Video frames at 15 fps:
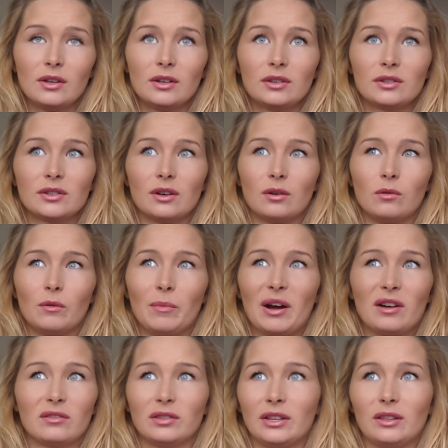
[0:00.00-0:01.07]
So
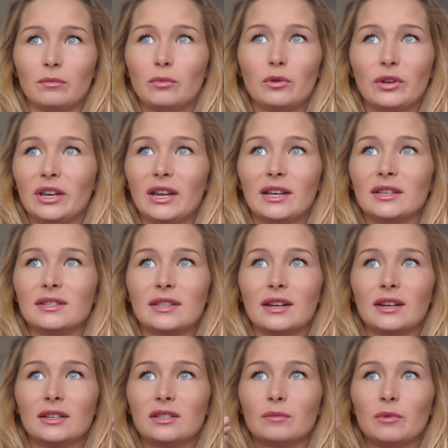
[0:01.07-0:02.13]
apparently the point is that
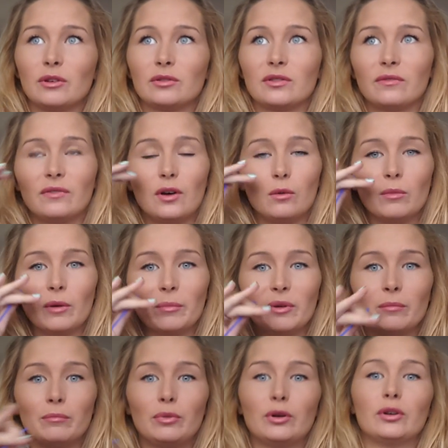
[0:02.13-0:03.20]
it's supposed to foam up
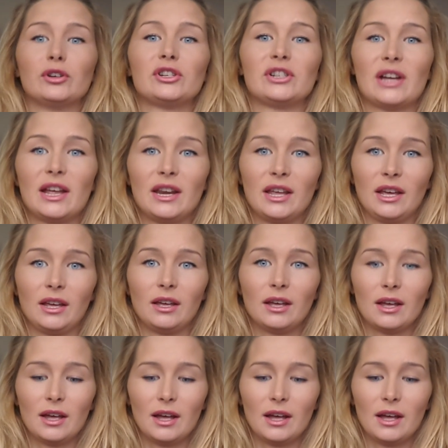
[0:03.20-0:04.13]
and push anything